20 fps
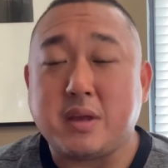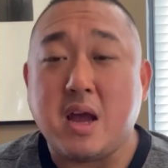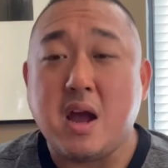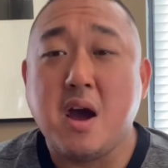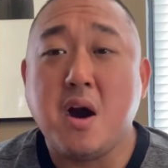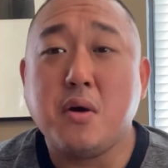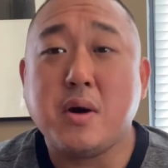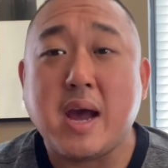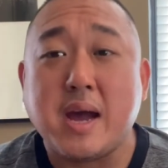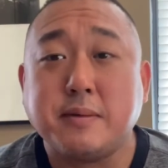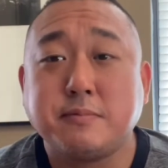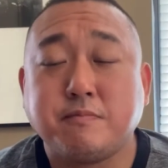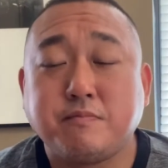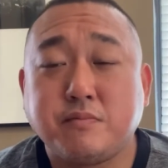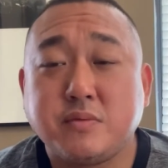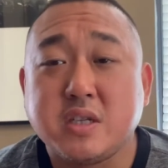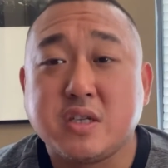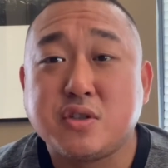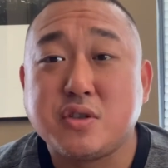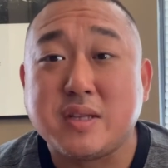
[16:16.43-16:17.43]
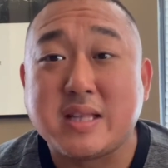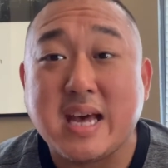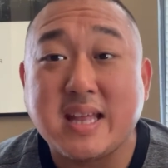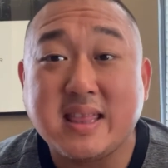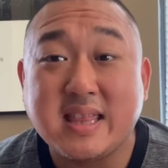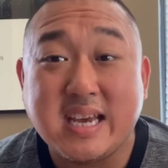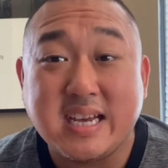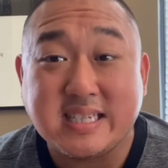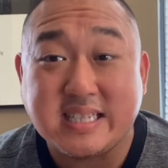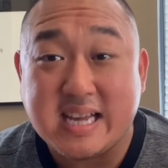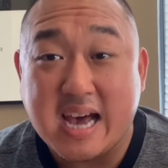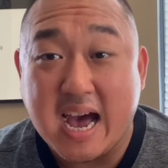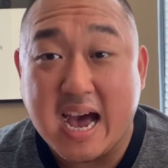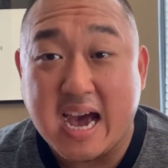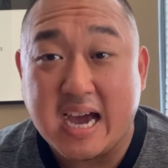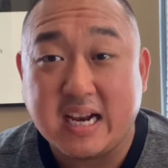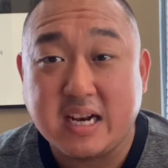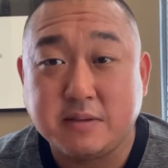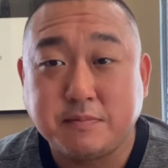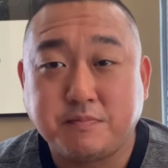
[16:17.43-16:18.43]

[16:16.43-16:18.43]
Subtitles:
Okay, so that thing died.